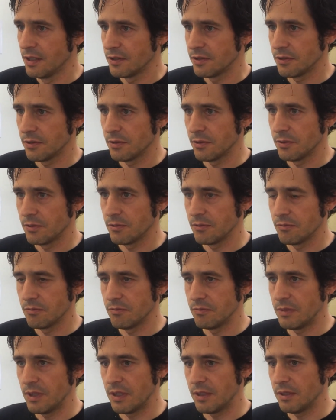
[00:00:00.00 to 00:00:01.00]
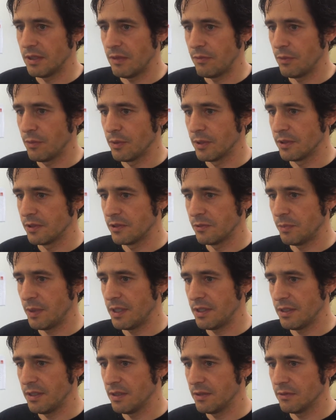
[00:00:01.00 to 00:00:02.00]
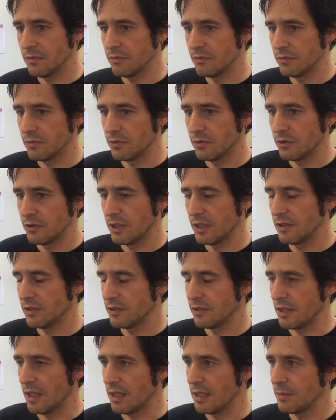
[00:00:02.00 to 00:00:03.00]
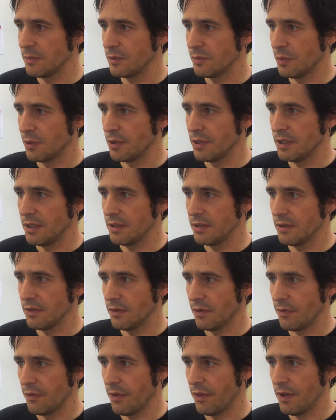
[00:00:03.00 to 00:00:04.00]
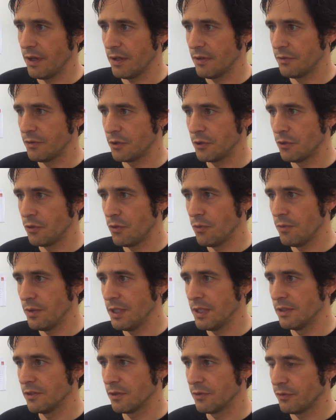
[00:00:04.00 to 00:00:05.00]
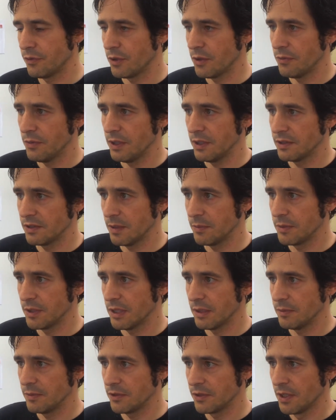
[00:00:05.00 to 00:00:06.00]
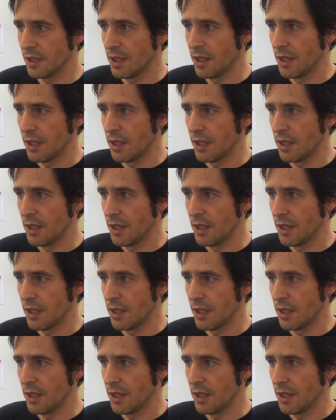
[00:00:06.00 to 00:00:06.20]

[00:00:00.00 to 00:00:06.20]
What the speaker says: So yeah, everyone is spending 6 times per year over there for 2 weeks or 4 weeks sometimes,